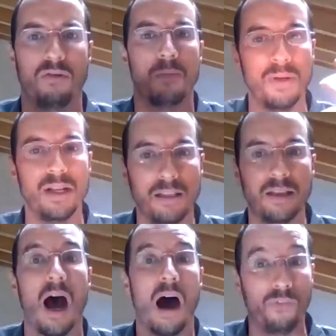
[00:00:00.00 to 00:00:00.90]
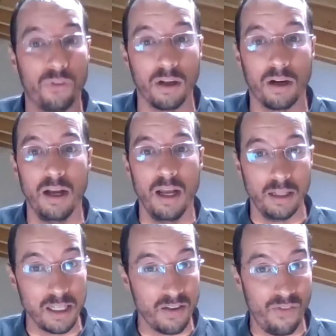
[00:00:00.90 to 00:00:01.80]
rebuild after
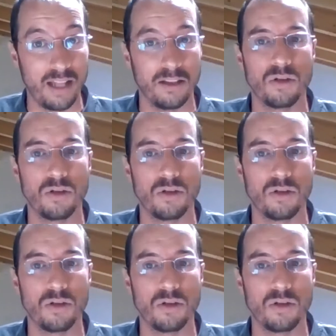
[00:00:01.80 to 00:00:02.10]
this event?